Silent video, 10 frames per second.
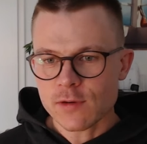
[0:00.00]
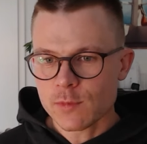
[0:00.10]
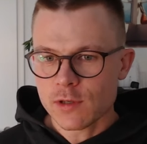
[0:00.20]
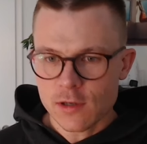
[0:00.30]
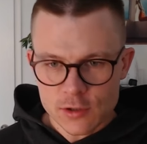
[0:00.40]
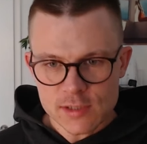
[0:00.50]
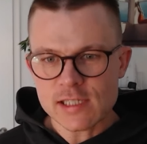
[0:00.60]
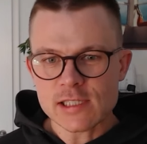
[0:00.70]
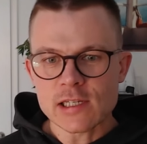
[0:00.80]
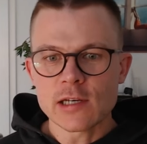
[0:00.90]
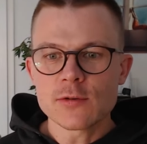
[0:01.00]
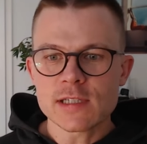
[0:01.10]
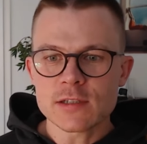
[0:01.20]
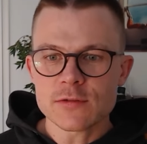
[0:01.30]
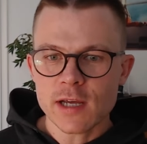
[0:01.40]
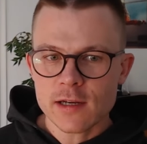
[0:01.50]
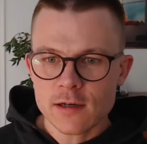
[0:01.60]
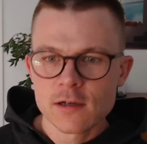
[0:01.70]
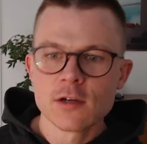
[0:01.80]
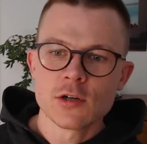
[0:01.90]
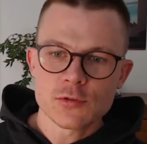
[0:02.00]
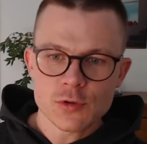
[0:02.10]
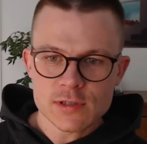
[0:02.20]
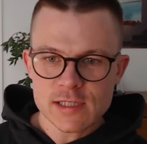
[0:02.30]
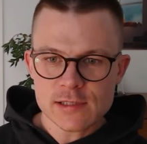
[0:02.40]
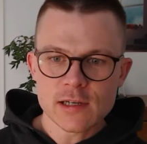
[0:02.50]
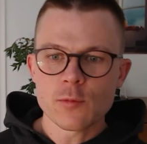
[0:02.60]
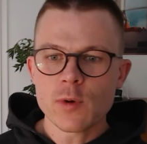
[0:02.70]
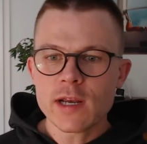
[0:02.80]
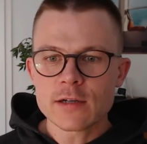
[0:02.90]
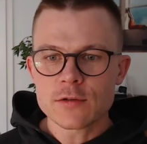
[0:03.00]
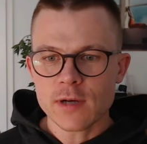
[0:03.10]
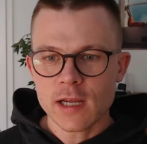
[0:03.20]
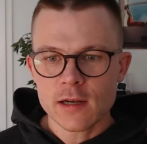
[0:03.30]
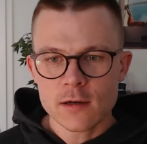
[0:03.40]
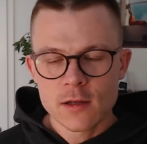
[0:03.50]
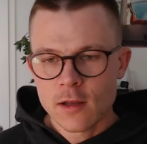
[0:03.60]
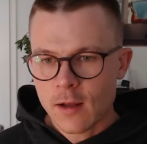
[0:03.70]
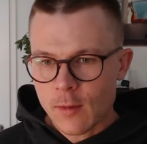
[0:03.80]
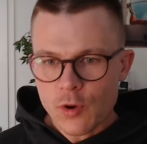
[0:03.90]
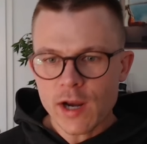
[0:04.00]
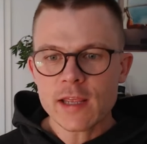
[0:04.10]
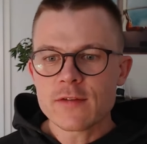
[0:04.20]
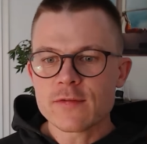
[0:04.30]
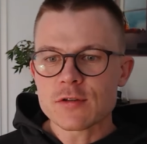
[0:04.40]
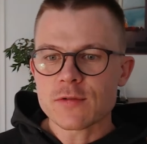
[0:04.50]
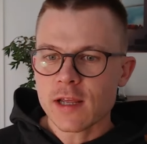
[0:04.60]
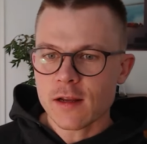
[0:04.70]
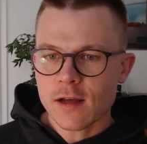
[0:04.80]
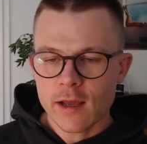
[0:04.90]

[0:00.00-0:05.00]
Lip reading: from a consistently losing trader to a consistently winning trader, a break-even trader.